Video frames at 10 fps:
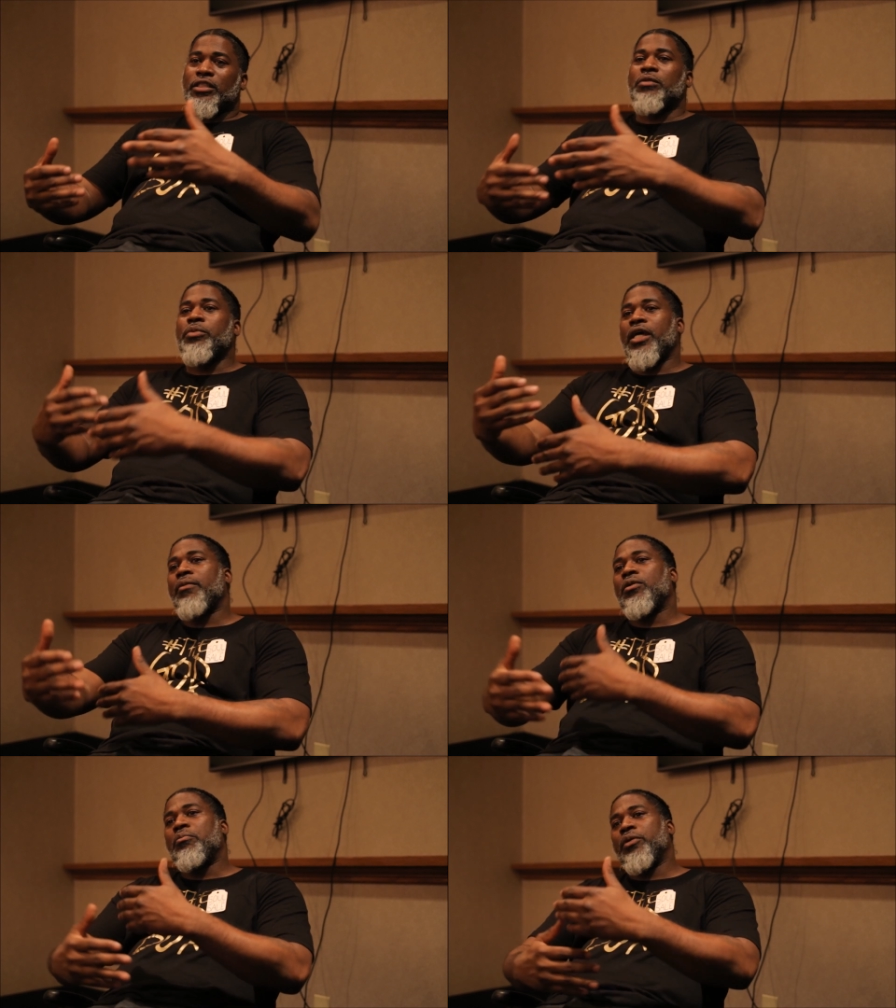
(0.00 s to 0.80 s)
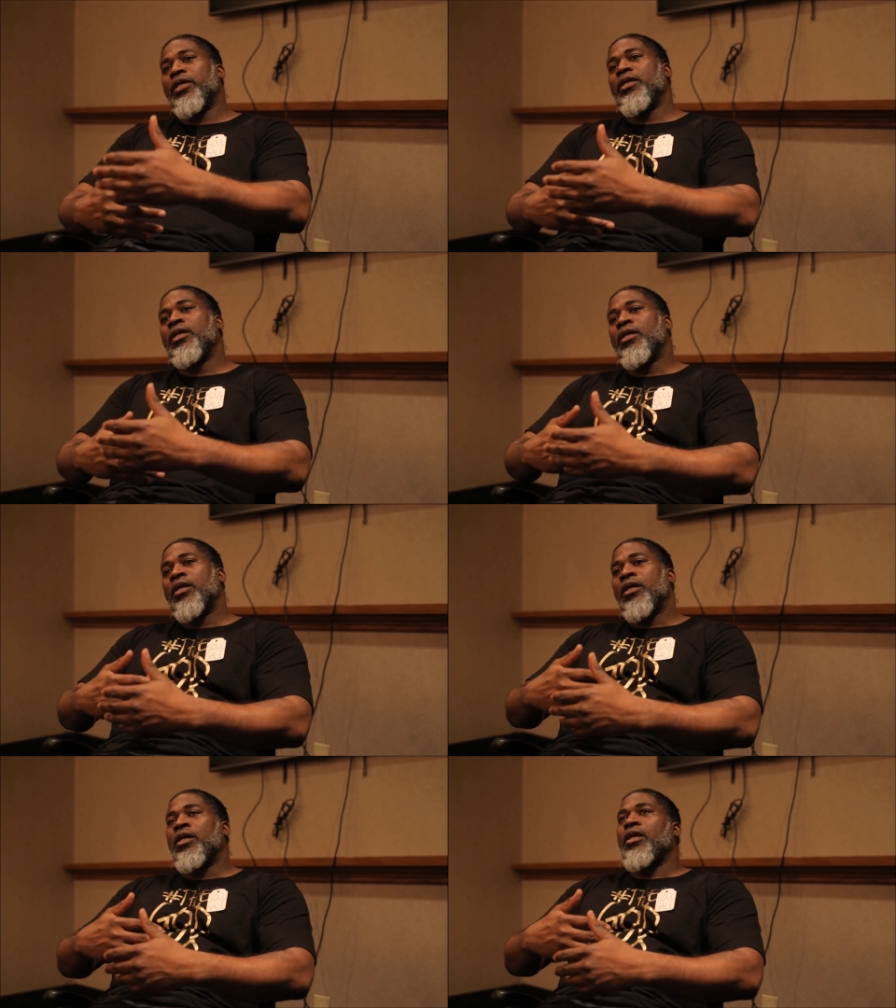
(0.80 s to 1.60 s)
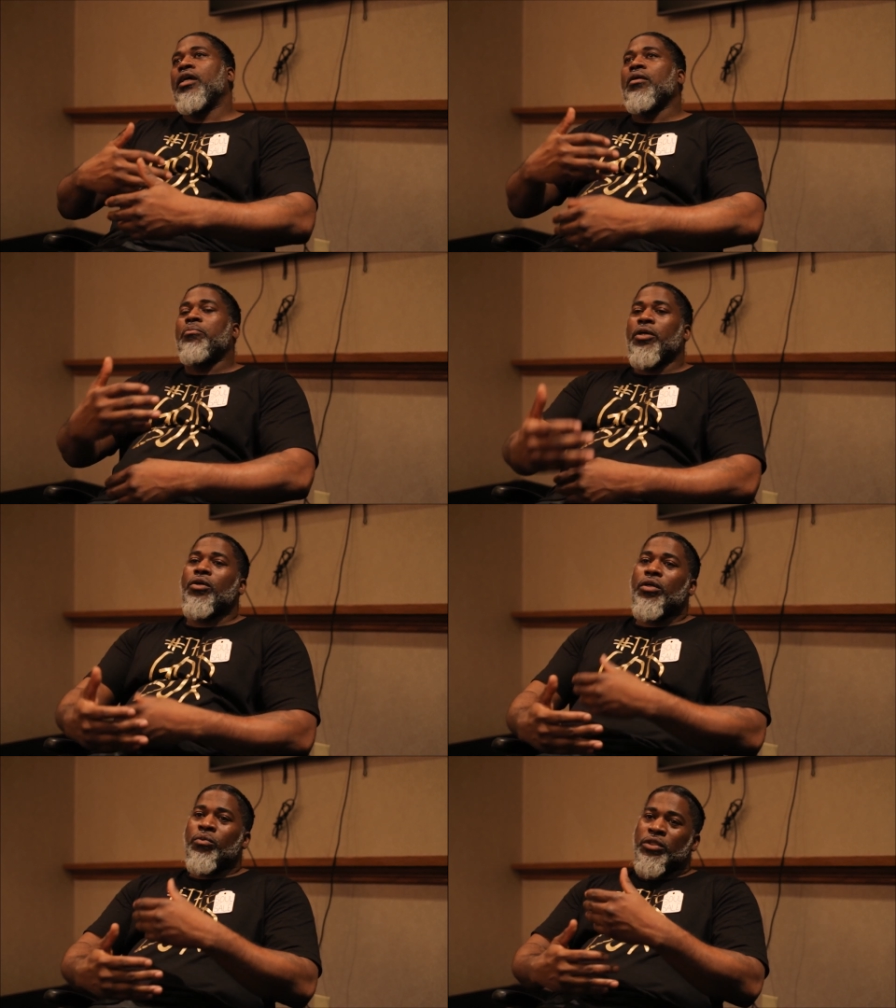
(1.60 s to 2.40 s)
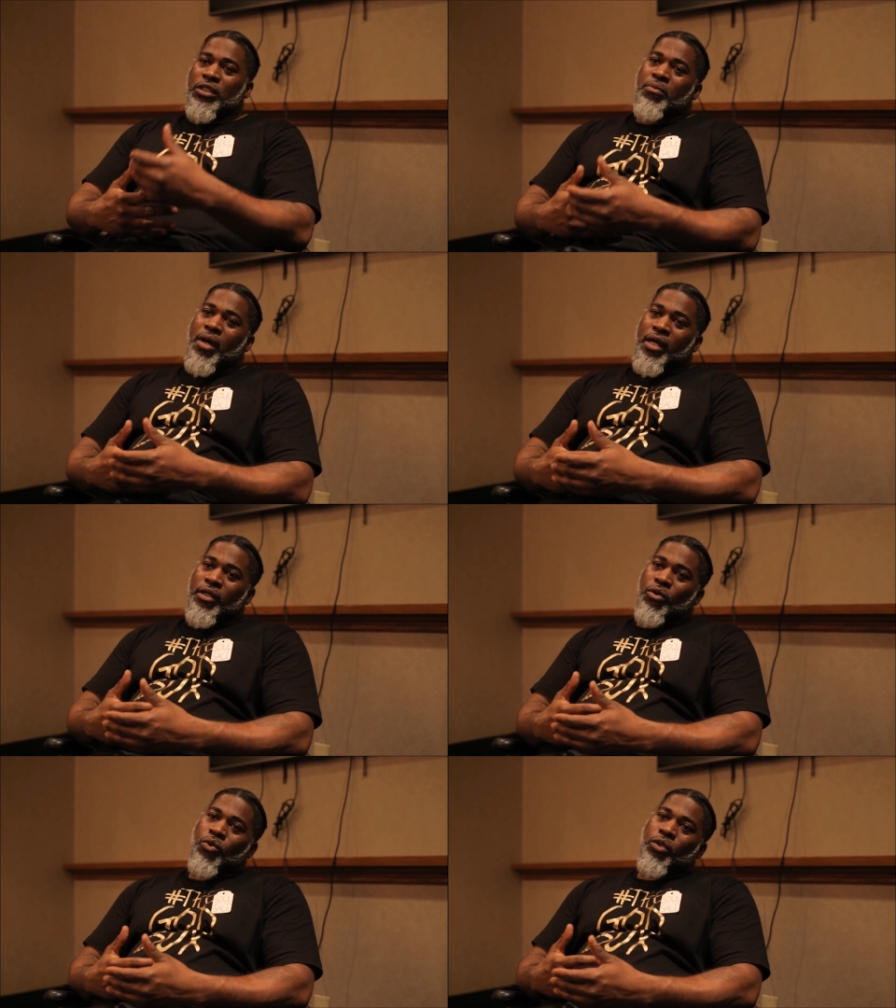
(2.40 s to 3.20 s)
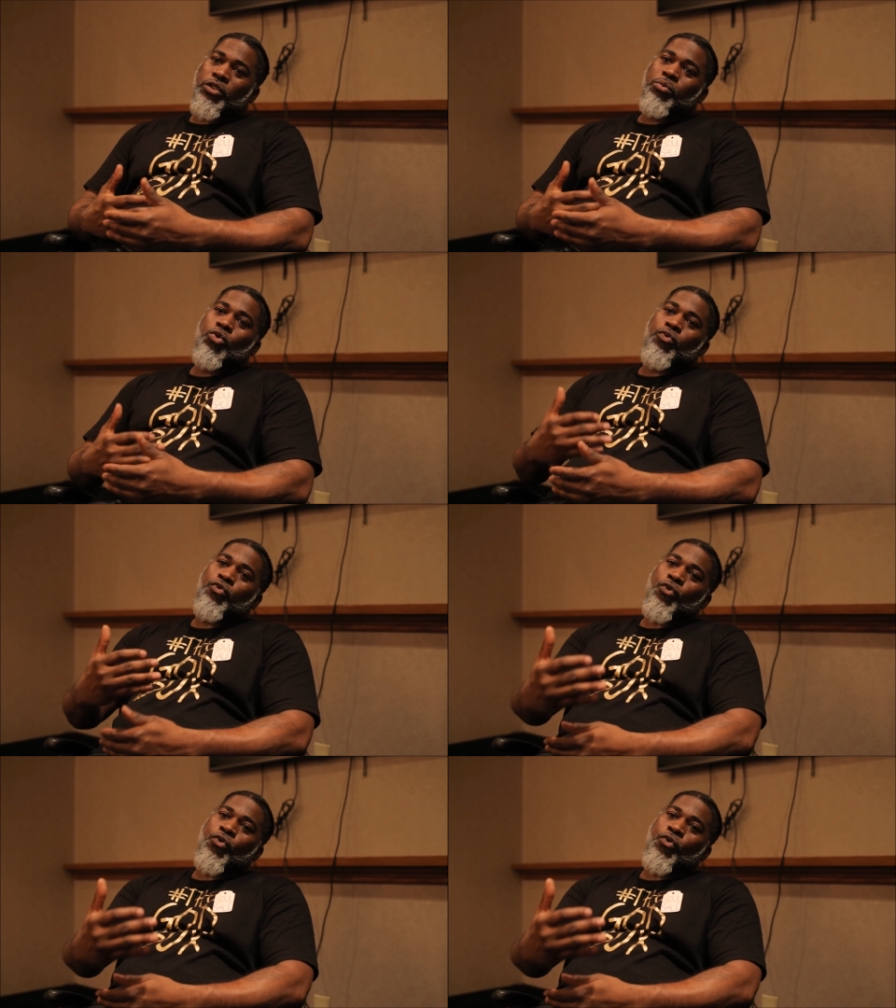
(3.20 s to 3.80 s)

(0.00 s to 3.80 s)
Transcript: just to be able to be in a building with somebody who is moving